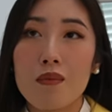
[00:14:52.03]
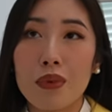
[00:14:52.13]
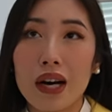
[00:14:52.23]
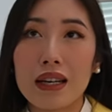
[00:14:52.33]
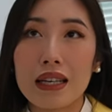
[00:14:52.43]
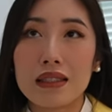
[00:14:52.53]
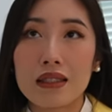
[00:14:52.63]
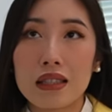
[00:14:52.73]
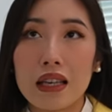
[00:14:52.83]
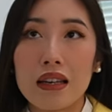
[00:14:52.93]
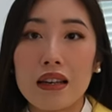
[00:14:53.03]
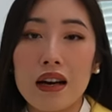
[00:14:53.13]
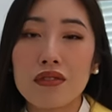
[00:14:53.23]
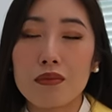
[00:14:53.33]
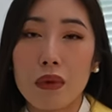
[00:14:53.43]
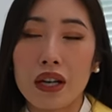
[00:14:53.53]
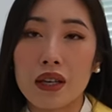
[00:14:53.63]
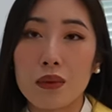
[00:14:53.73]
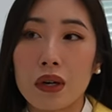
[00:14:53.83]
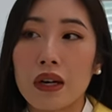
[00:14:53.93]
but it's enough
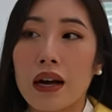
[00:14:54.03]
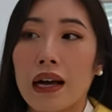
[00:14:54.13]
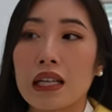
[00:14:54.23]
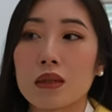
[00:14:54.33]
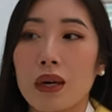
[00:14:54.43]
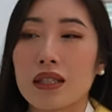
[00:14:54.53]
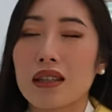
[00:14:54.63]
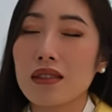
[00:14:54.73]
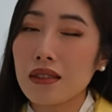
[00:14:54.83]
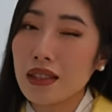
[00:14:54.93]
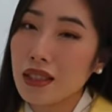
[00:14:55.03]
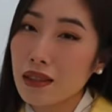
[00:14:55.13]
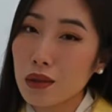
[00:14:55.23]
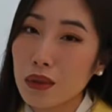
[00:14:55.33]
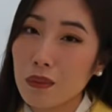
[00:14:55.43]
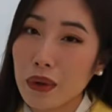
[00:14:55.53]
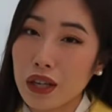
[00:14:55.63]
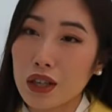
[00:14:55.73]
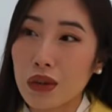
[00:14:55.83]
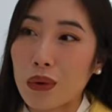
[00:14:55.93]
money where I expect a little bit
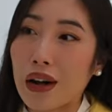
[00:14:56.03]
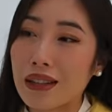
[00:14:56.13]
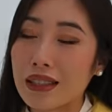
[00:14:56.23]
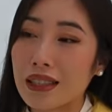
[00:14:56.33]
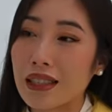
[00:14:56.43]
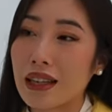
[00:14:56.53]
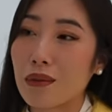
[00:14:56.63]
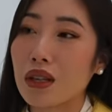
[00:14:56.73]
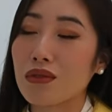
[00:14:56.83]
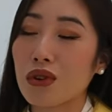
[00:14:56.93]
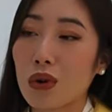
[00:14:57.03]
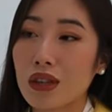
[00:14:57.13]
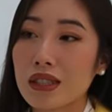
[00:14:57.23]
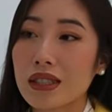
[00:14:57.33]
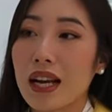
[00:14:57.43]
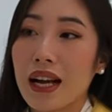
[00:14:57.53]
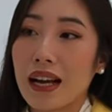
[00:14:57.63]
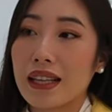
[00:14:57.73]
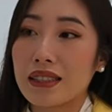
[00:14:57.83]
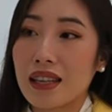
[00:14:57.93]
better quality. I mean, of course,
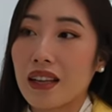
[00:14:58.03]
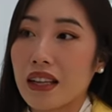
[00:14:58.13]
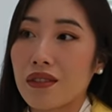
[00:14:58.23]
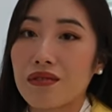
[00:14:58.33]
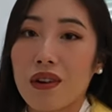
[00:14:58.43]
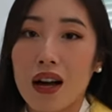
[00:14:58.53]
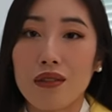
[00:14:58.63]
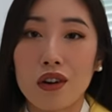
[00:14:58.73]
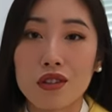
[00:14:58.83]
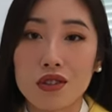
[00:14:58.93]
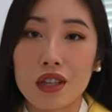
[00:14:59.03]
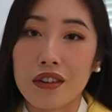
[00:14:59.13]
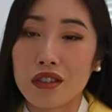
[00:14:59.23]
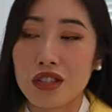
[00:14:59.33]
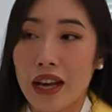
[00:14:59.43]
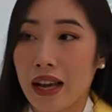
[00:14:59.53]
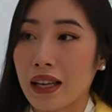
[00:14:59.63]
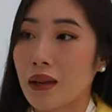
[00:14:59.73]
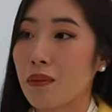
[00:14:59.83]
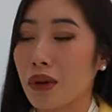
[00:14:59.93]
it's not like a five hundred dollar
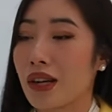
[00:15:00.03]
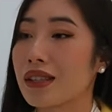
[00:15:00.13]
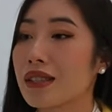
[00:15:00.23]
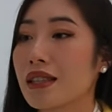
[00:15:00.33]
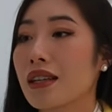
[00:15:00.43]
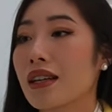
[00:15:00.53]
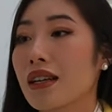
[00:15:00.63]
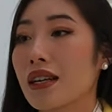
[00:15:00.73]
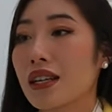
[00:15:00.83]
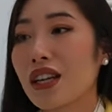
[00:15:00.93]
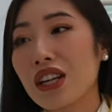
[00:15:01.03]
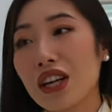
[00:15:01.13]
jacket, but you